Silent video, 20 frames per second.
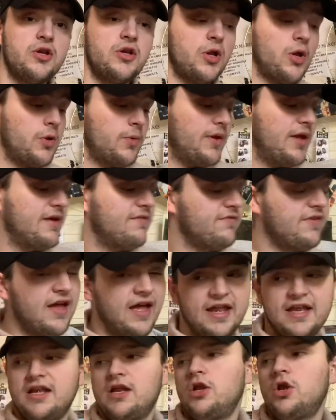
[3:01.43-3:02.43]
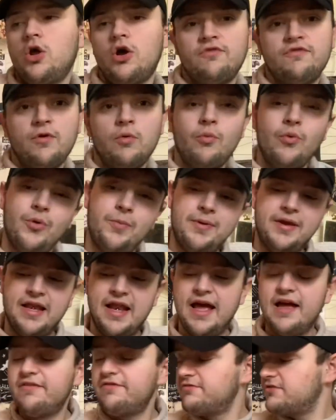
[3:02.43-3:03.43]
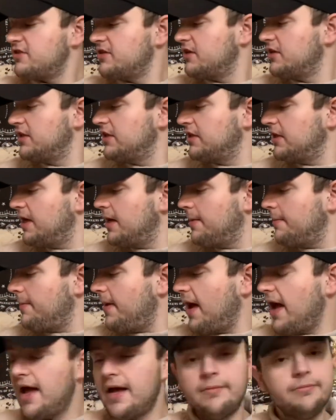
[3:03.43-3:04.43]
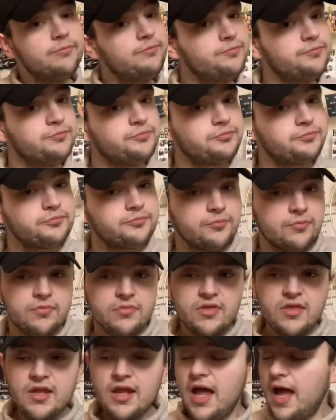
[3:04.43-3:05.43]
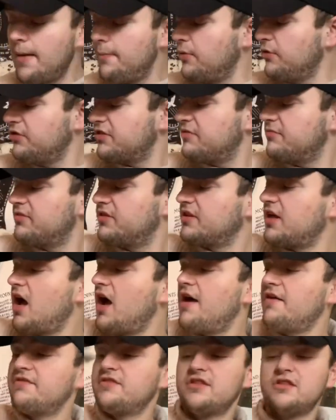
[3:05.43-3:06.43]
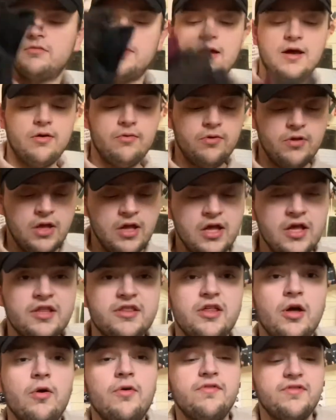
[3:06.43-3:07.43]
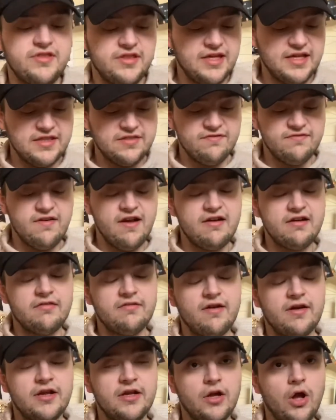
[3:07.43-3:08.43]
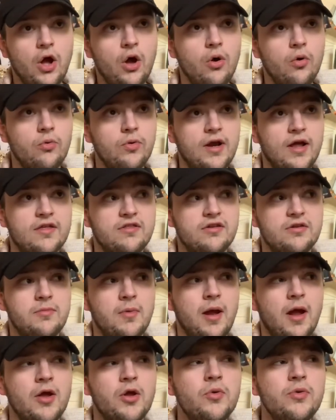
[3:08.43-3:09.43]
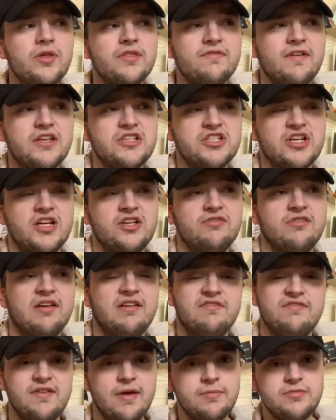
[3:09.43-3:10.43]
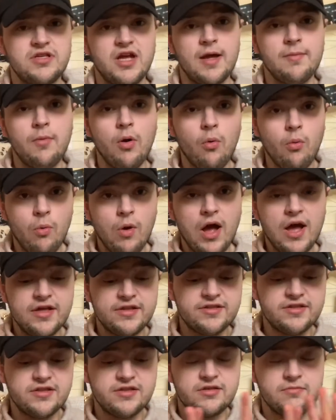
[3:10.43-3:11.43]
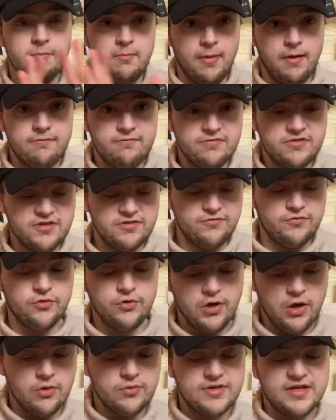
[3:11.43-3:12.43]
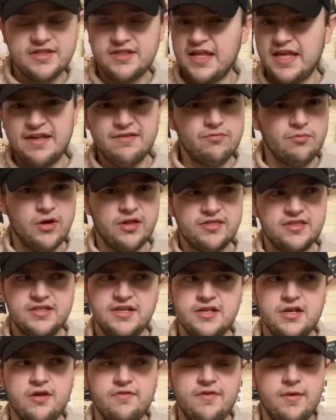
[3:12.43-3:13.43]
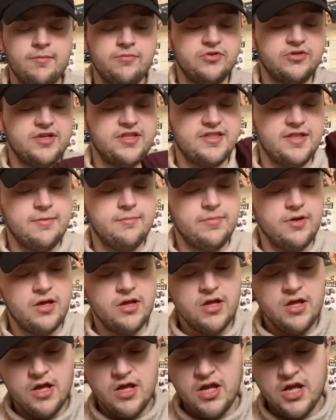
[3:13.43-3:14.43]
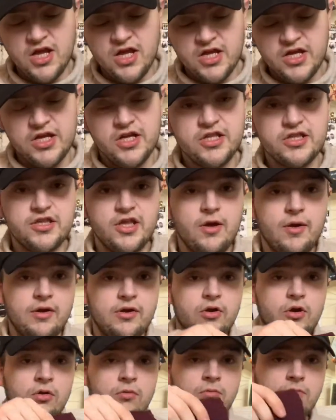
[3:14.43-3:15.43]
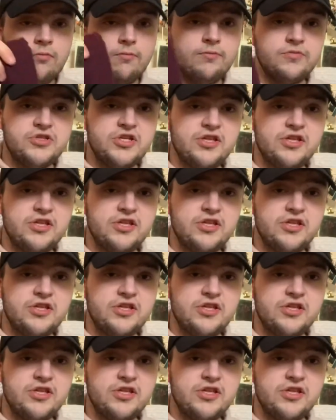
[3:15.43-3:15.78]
know if a lot of it will be left. But I bought some scarves as well. So obviously it's very, very cold out there. I always find January and Feb time are worse months for coldness, even worse than November and December. So I got two